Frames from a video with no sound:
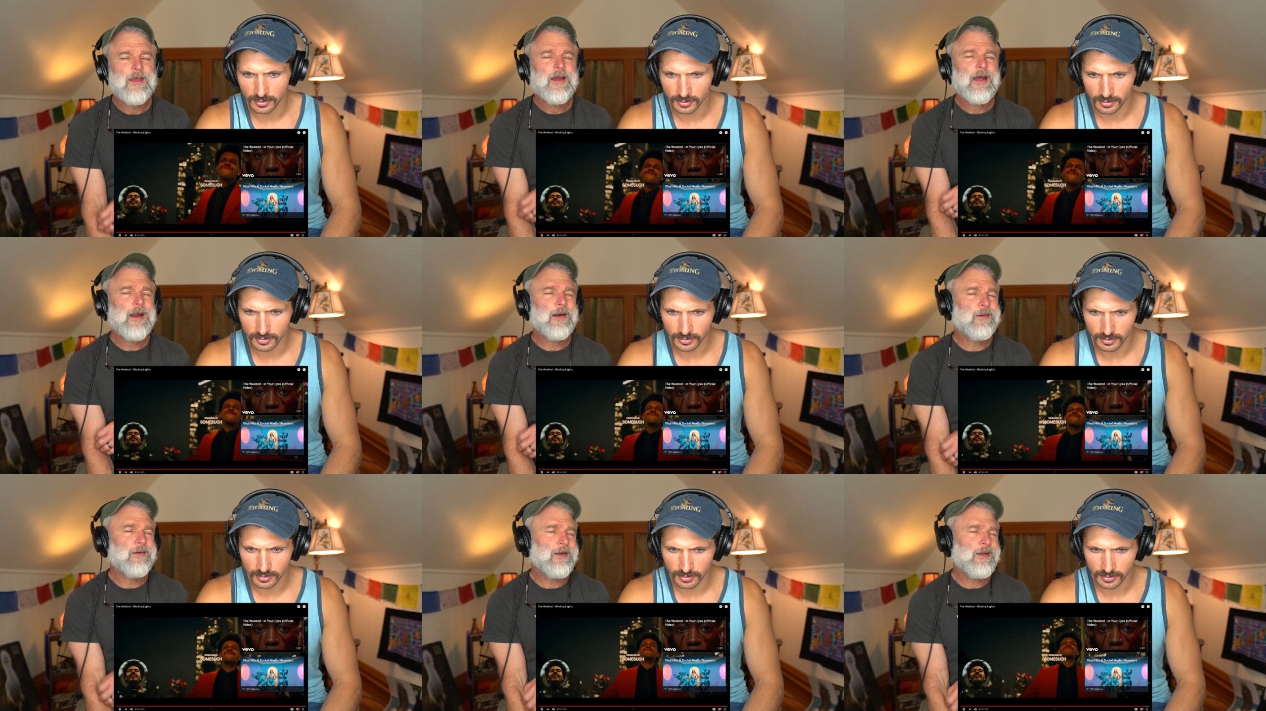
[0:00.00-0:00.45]
Speaker 1: I
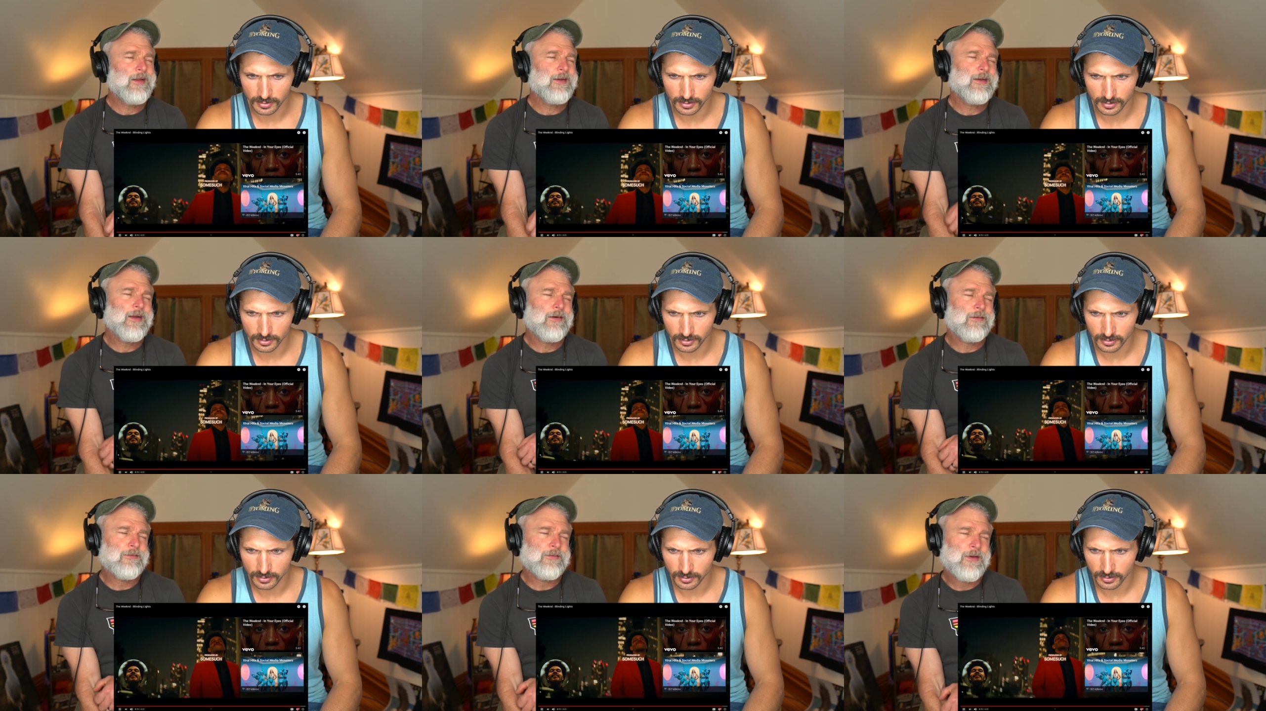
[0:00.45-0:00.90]
really
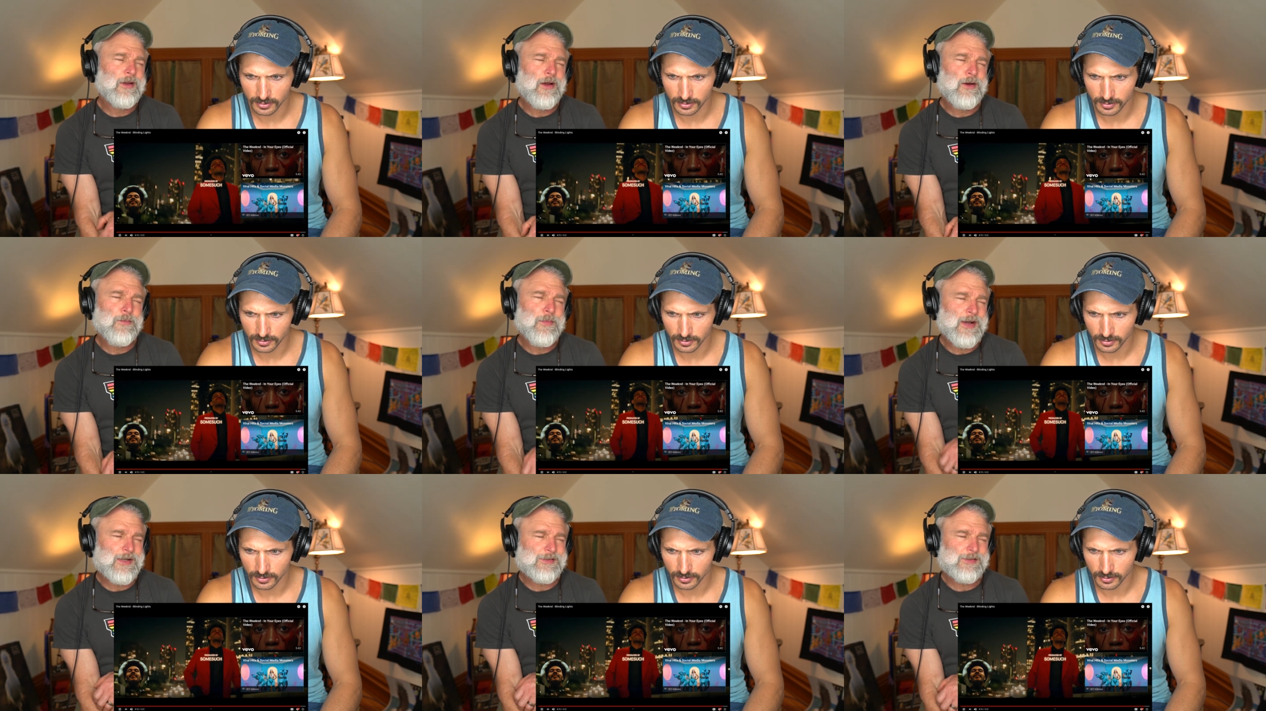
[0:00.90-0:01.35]
don't know
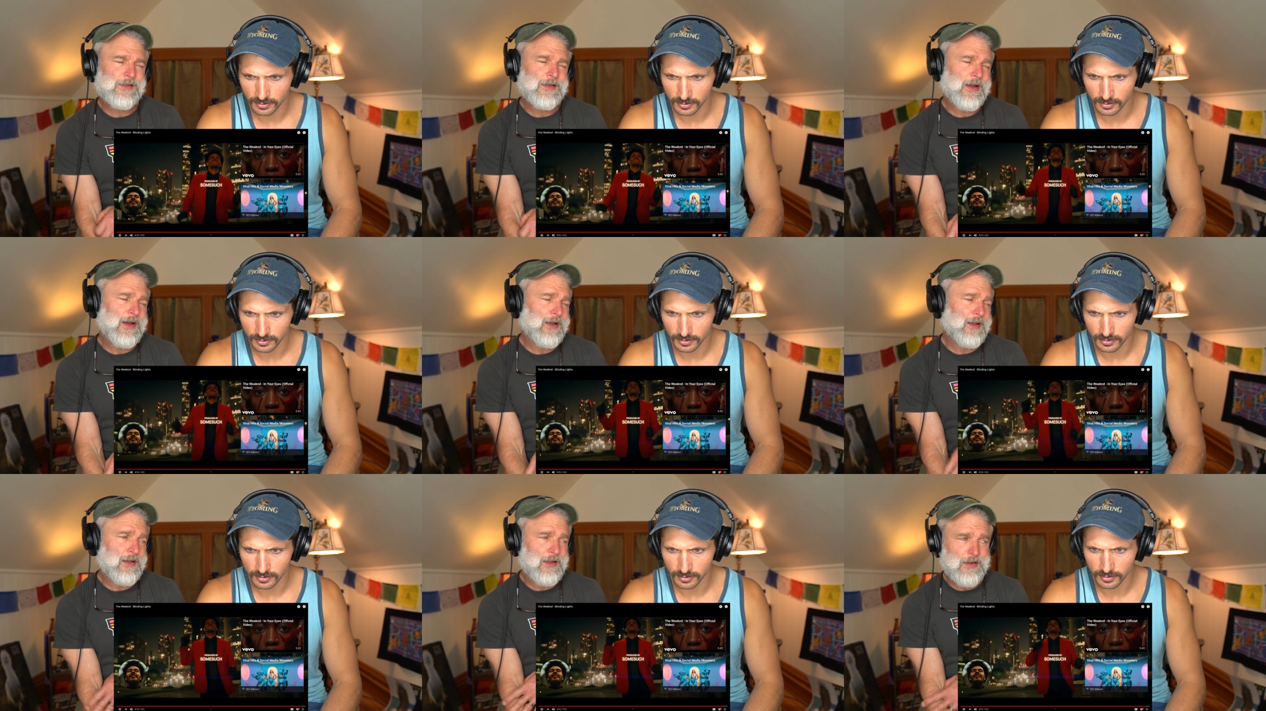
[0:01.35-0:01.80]
my
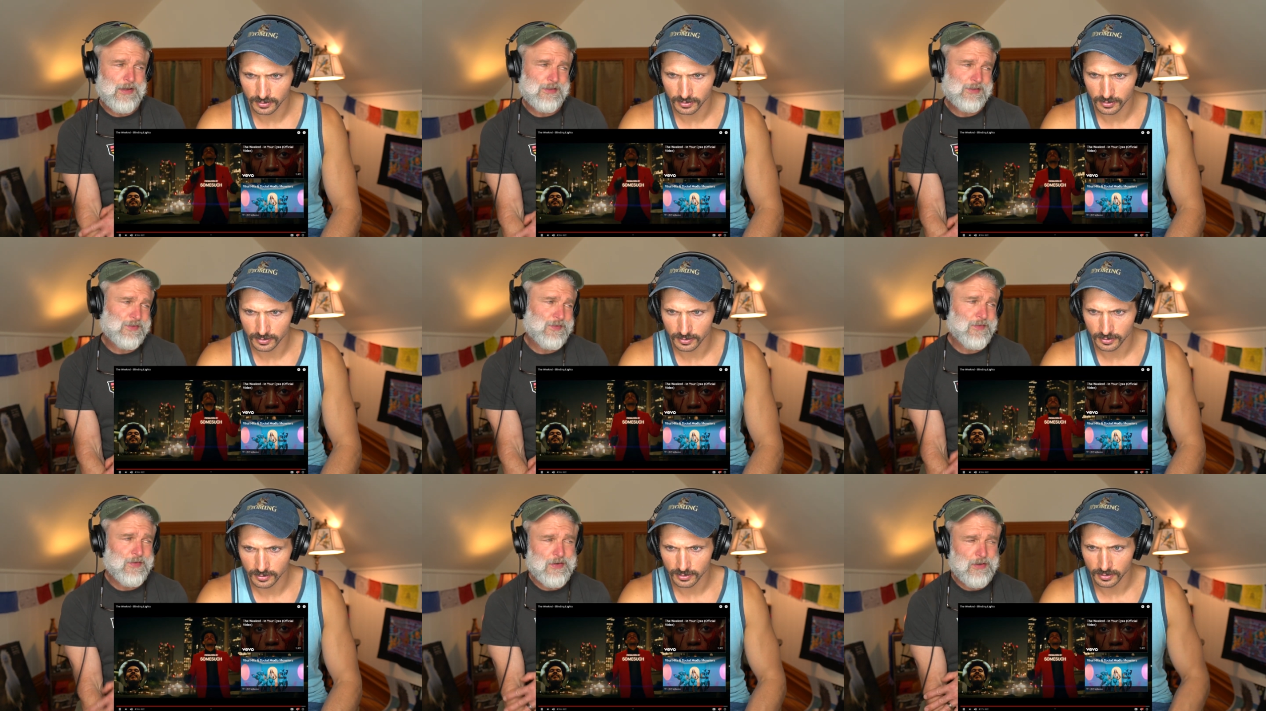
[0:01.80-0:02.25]

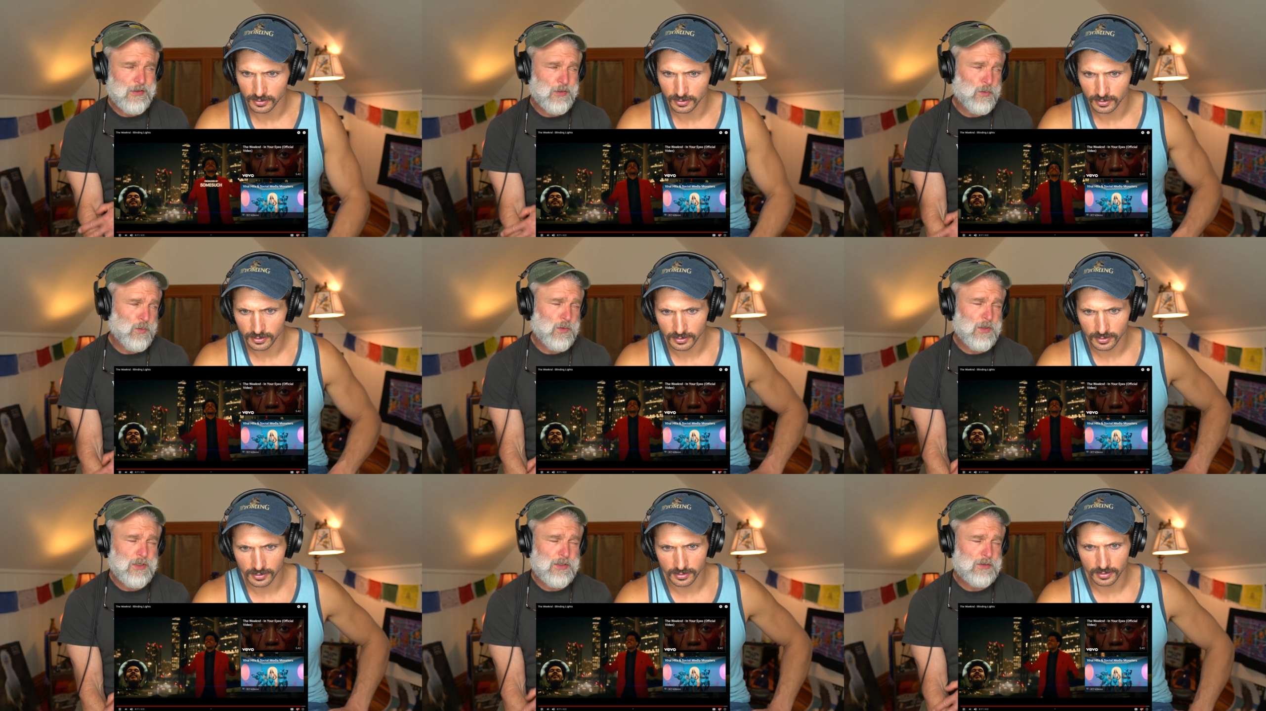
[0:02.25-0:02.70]
skylines very
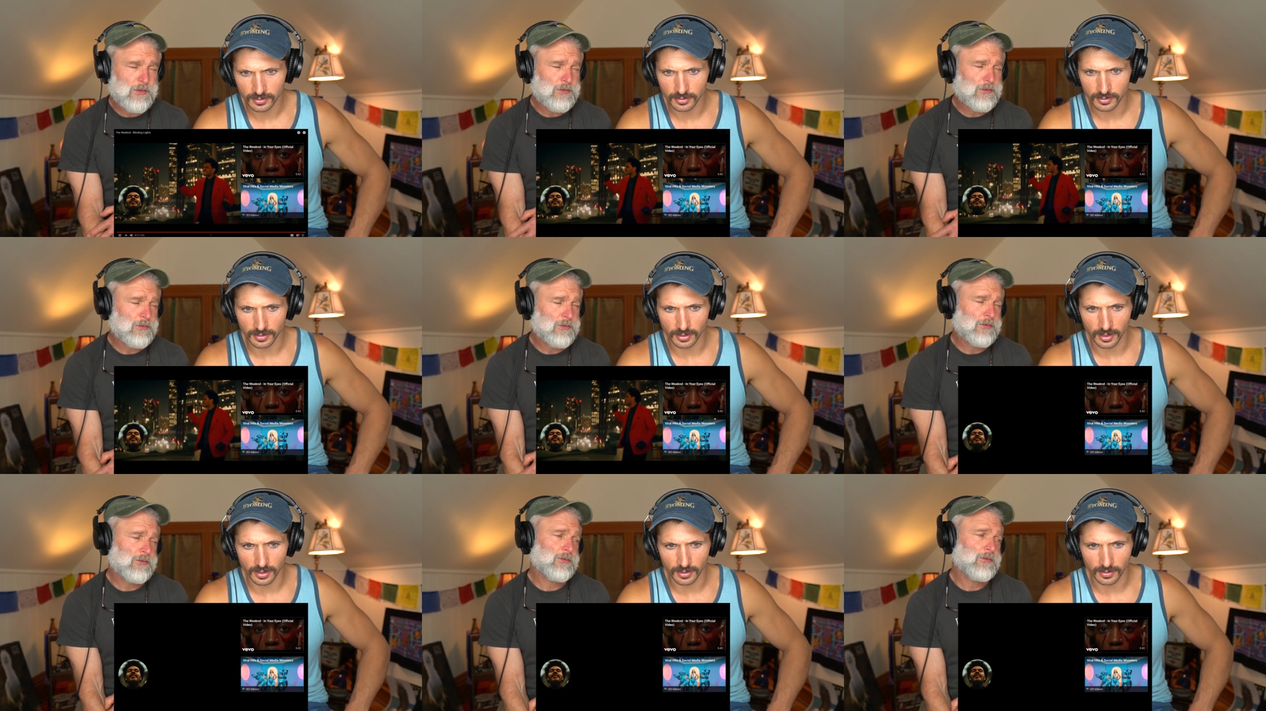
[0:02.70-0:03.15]
well.
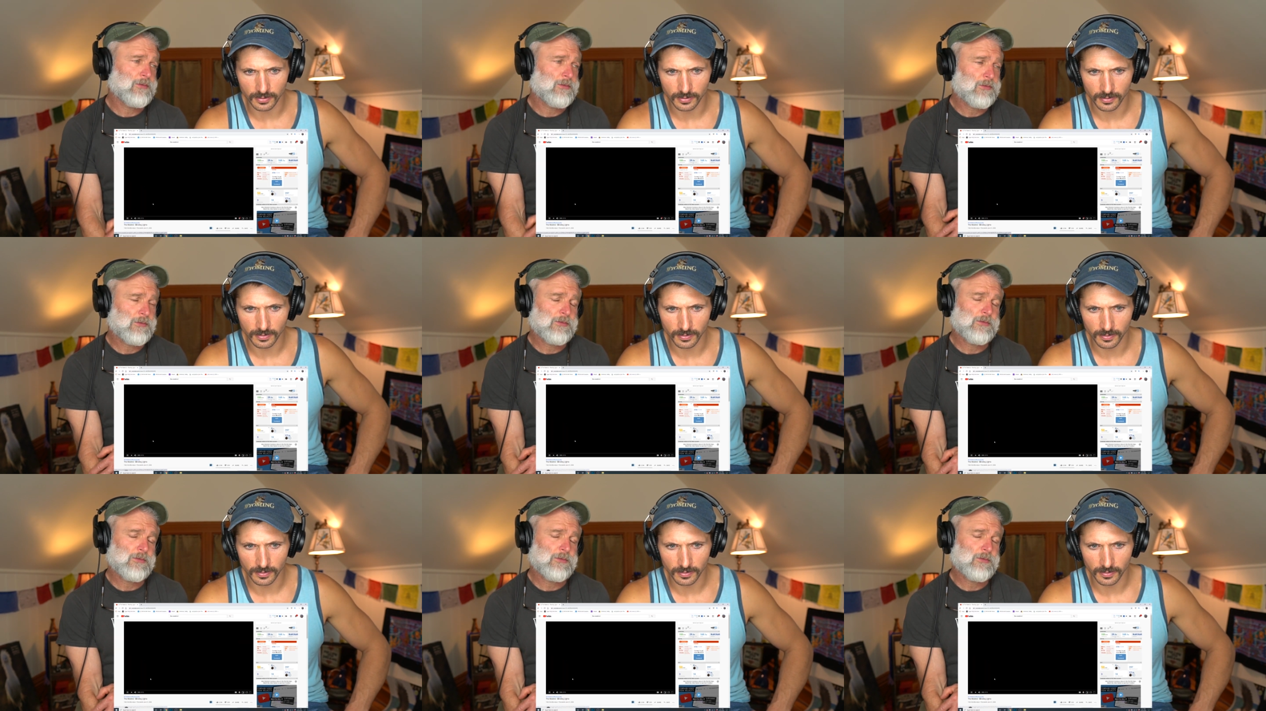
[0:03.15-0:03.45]
No.